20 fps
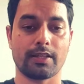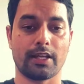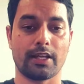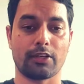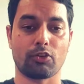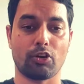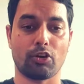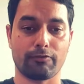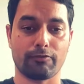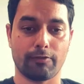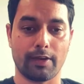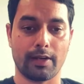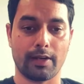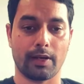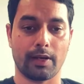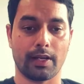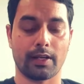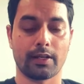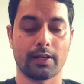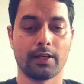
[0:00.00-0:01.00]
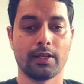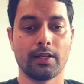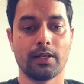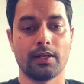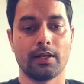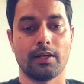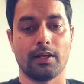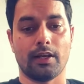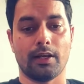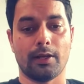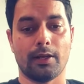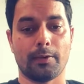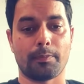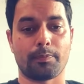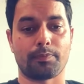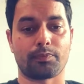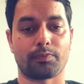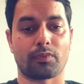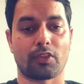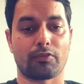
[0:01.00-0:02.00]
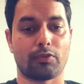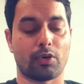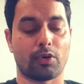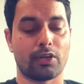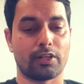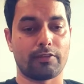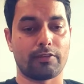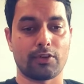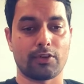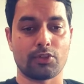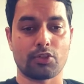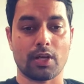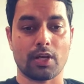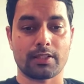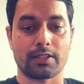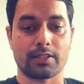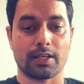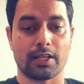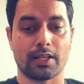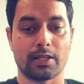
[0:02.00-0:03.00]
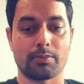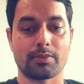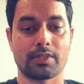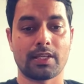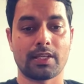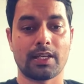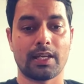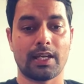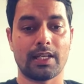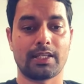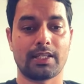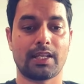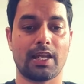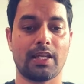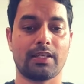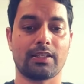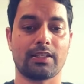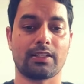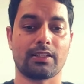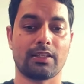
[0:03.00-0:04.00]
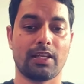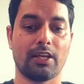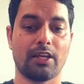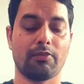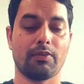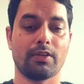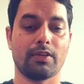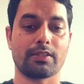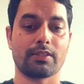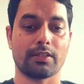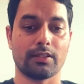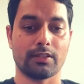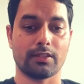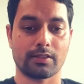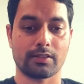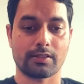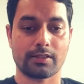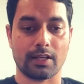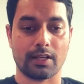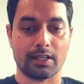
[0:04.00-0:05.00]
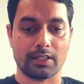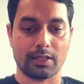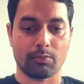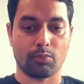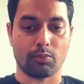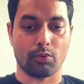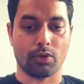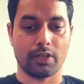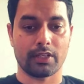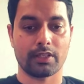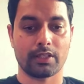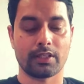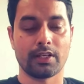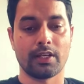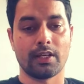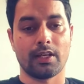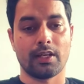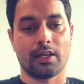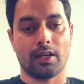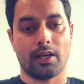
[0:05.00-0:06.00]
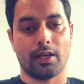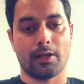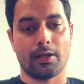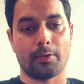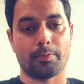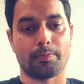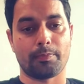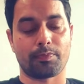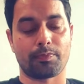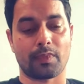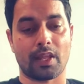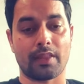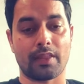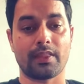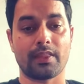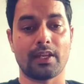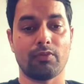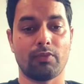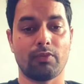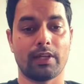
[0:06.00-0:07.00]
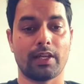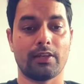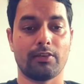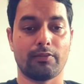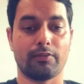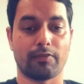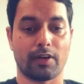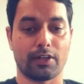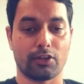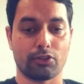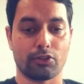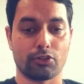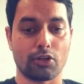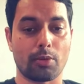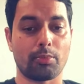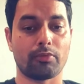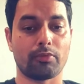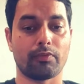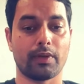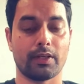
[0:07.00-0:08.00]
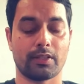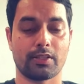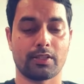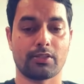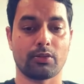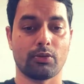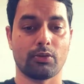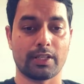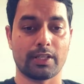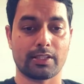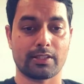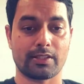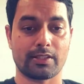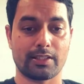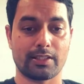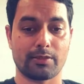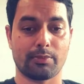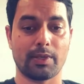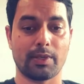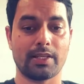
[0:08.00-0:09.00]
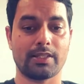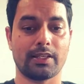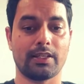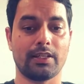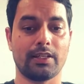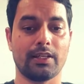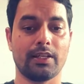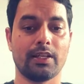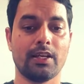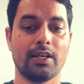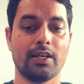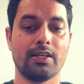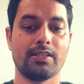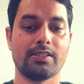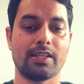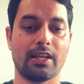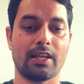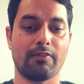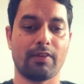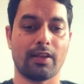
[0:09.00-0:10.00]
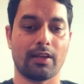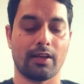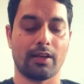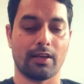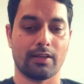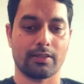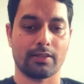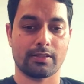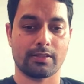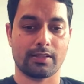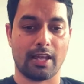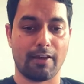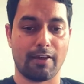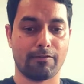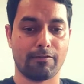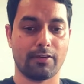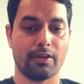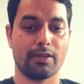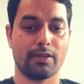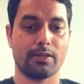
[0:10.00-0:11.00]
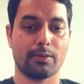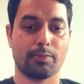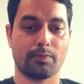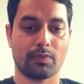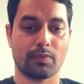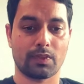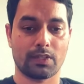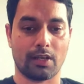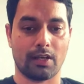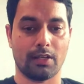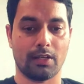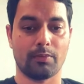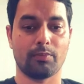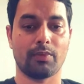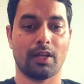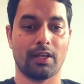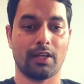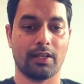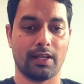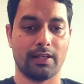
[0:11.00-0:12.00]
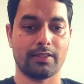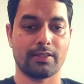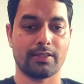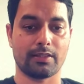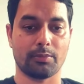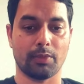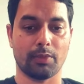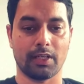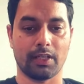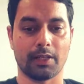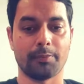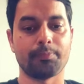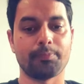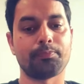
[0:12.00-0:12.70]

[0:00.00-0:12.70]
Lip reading: and configuring for different chart types, it can give us a starting point, and then we can refine on top of it. So it's basically saving us effort, time, and hence the money.